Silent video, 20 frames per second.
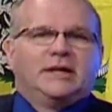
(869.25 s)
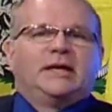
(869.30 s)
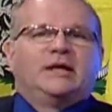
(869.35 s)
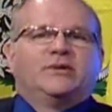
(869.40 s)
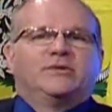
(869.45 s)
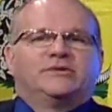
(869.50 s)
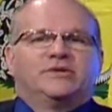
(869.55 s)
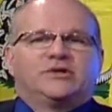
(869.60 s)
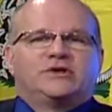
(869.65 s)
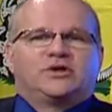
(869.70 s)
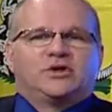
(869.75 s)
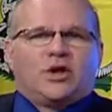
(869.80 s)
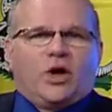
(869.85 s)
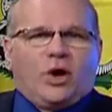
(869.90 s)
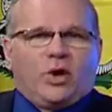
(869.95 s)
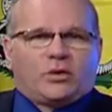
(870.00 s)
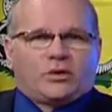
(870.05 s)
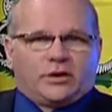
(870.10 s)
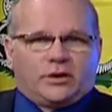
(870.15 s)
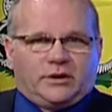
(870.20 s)
It was a
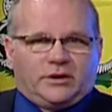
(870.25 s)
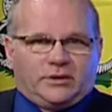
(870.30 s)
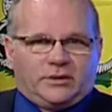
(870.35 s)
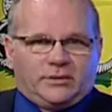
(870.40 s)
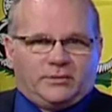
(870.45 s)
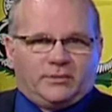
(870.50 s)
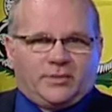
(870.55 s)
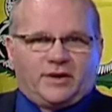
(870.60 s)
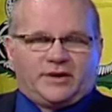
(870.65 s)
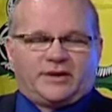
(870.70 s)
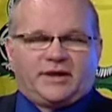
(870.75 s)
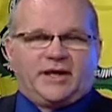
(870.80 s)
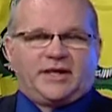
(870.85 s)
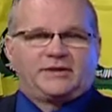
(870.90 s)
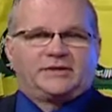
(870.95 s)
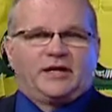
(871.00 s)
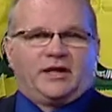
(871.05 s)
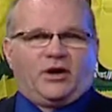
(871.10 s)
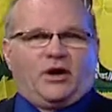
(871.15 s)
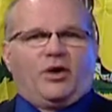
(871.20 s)
joke, but they
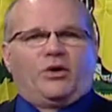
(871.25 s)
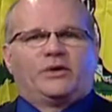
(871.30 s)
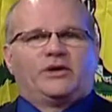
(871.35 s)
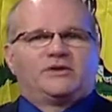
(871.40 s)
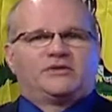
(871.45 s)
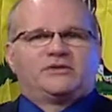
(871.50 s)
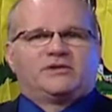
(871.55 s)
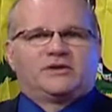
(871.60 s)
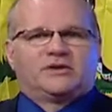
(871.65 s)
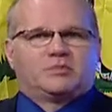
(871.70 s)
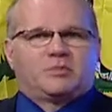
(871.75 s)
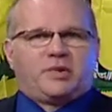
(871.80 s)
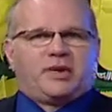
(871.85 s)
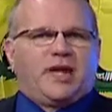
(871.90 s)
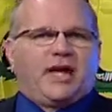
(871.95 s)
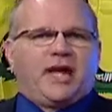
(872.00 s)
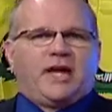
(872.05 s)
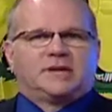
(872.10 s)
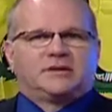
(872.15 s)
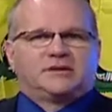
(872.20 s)
said, oh, here's this
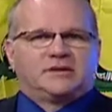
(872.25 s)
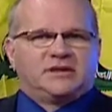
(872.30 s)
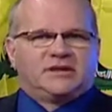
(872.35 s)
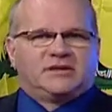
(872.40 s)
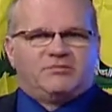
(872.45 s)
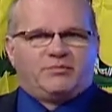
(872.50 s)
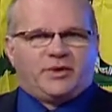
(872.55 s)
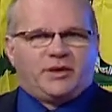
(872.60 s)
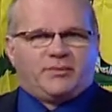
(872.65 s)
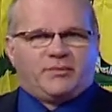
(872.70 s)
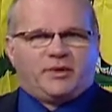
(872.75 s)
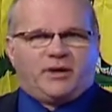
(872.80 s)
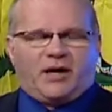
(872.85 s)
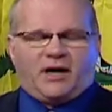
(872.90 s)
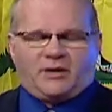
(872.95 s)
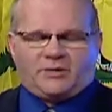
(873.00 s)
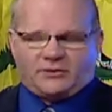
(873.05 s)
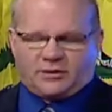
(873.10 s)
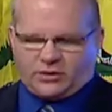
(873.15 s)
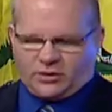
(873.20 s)
plan to leave people
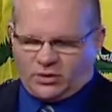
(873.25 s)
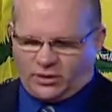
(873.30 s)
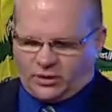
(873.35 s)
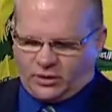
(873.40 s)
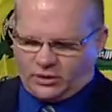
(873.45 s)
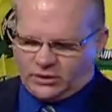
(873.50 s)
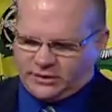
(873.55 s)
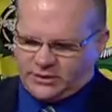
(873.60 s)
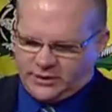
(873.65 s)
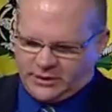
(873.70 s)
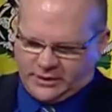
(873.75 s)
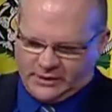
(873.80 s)
out in the cold.